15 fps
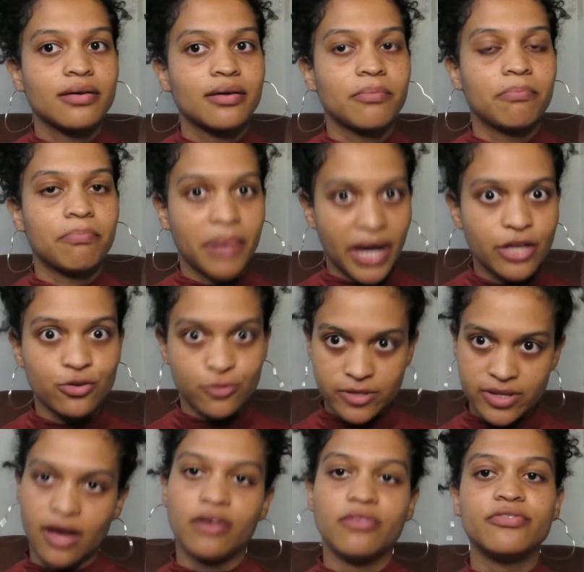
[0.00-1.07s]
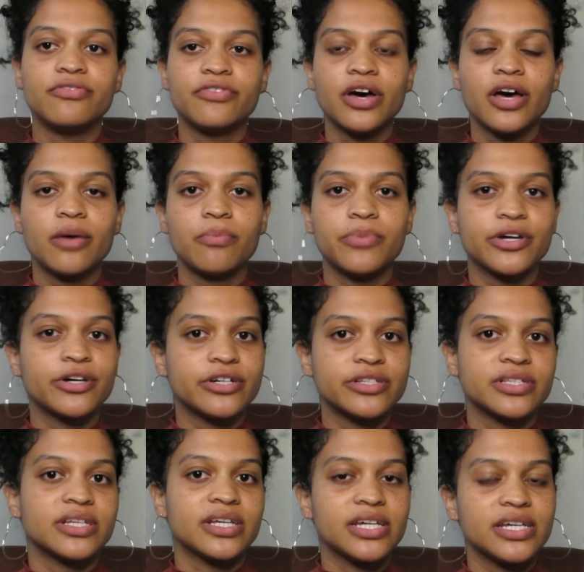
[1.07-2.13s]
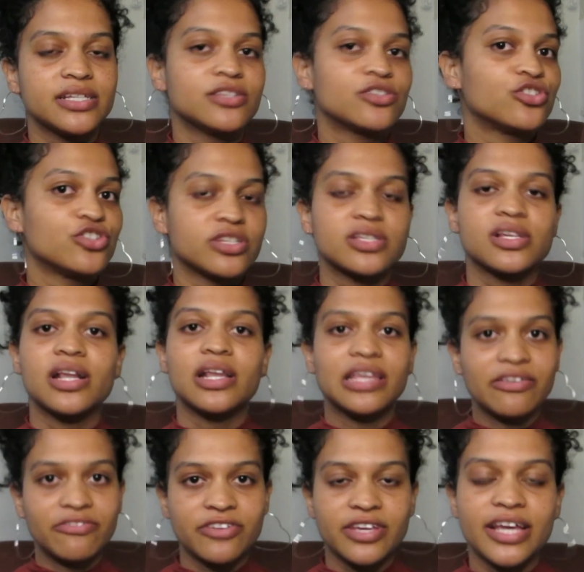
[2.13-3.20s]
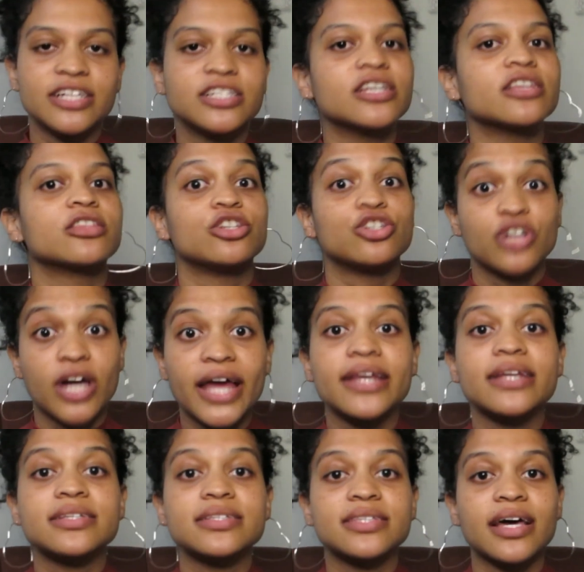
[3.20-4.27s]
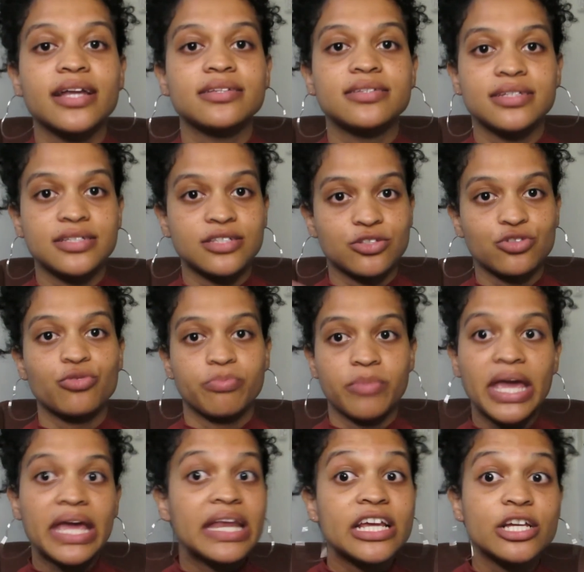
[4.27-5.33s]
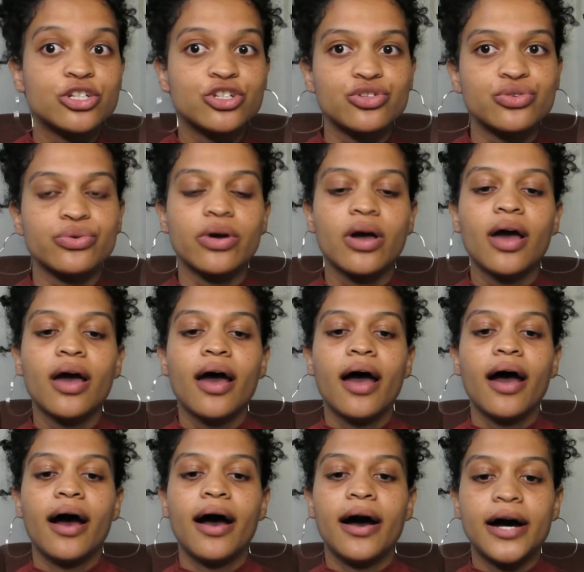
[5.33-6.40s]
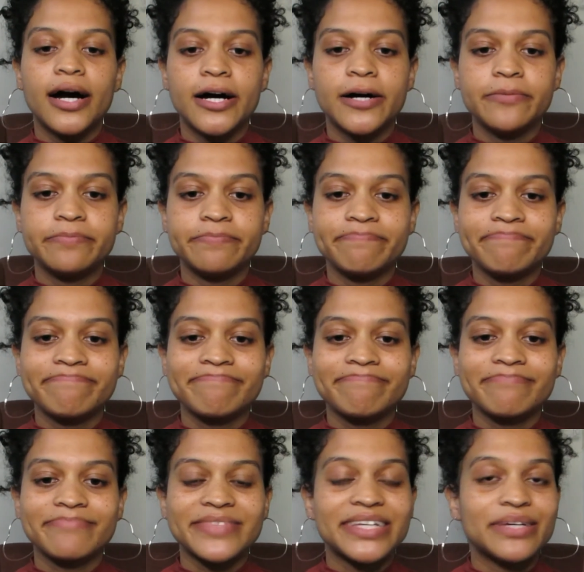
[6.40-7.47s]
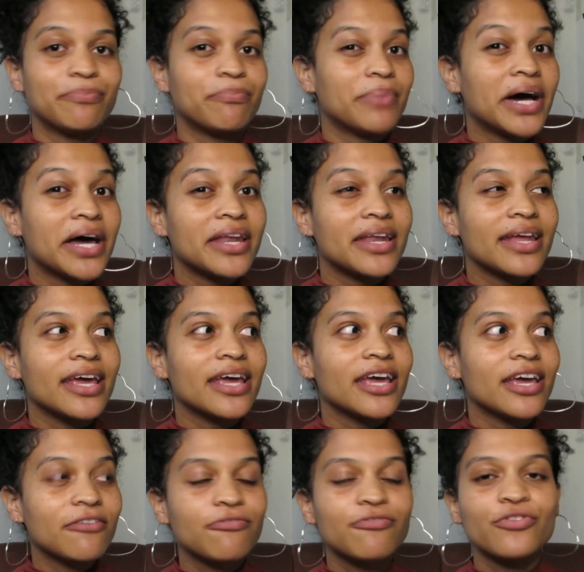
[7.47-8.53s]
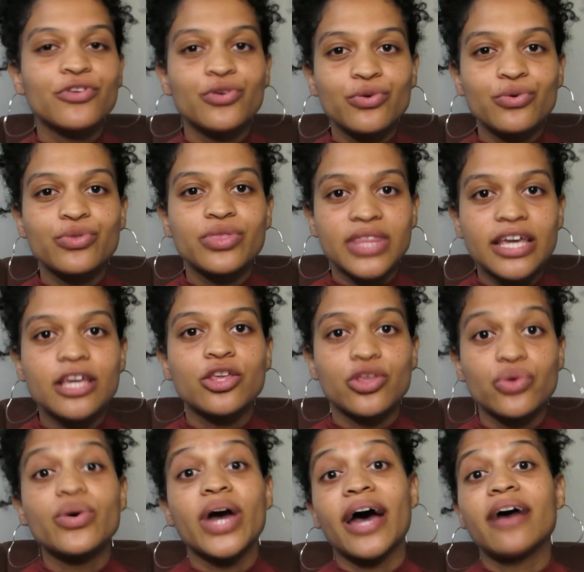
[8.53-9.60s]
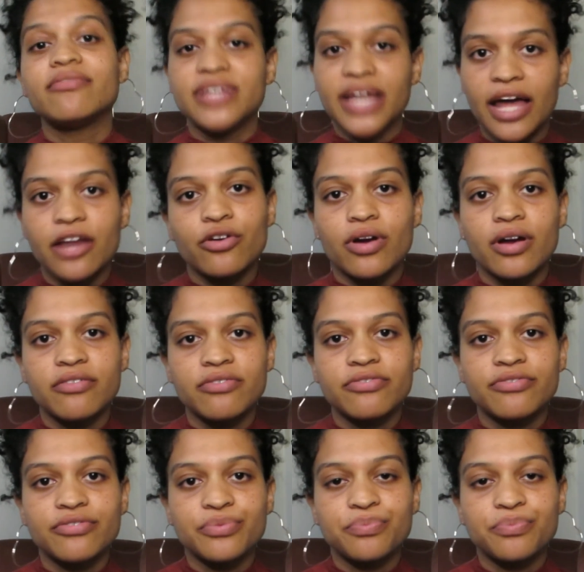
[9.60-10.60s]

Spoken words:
by yourself, because it is just alleviating the dryness. That is your main issue. But if you think you have dandruff,